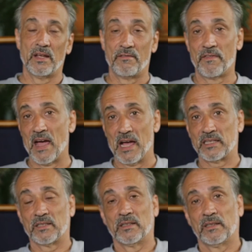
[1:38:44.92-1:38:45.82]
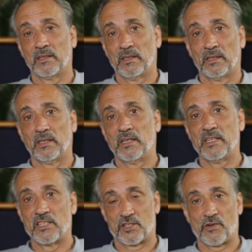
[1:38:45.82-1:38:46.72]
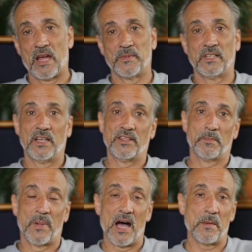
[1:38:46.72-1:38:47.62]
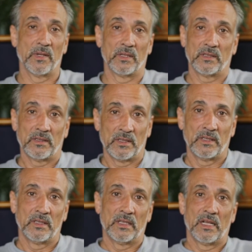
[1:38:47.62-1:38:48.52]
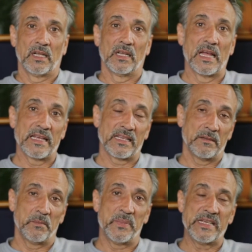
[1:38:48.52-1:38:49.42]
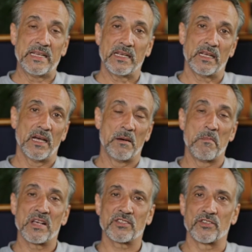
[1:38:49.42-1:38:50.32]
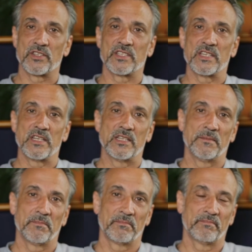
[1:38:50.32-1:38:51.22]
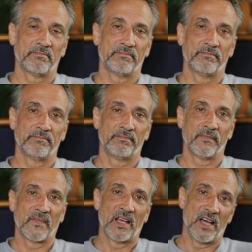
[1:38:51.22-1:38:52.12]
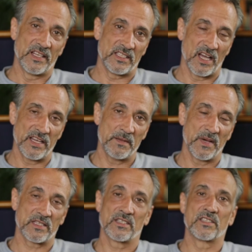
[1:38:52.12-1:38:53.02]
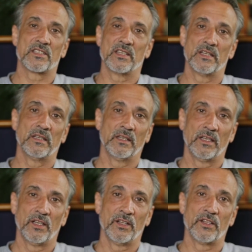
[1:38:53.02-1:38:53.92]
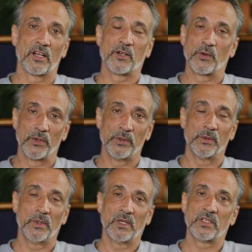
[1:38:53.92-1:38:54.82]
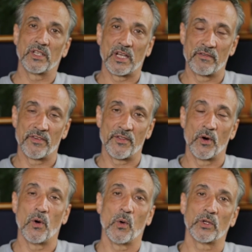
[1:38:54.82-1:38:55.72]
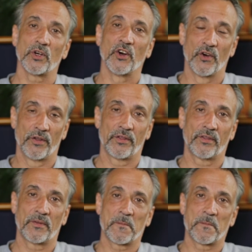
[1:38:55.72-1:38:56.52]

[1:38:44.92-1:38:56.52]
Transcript: In fact, he described it in the Bible like being a mustard seed, a tiny mustard seed that grew to cover the whole earth.